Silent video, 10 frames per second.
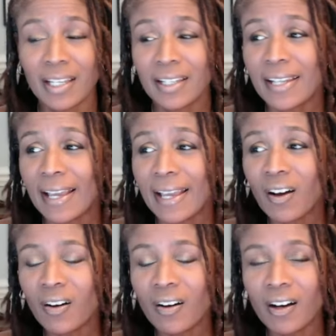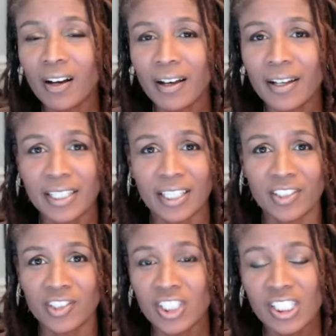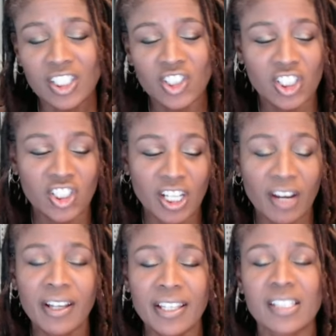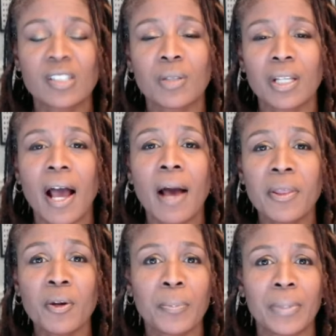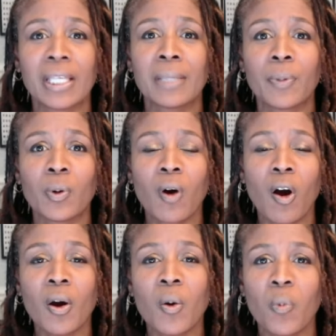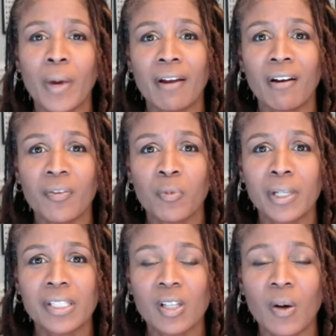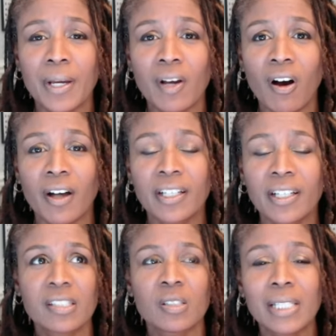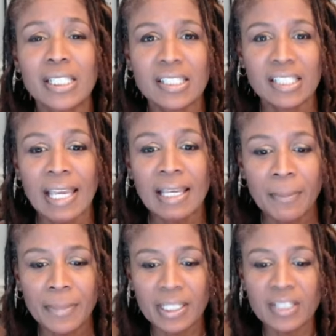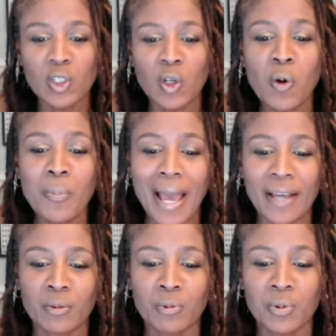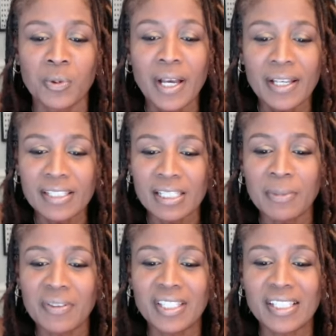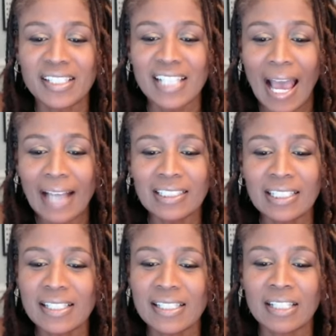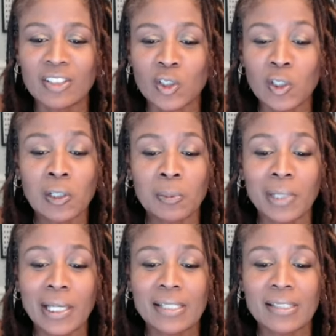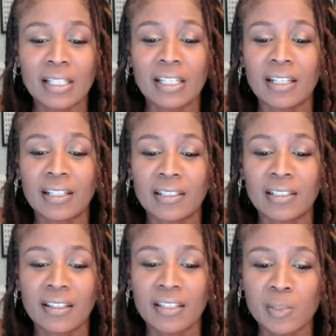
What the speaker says: Now, again, she said she's sharing this so that other people are aware of what's going on. So let's take a minute to go back through some of these tactics that took place in this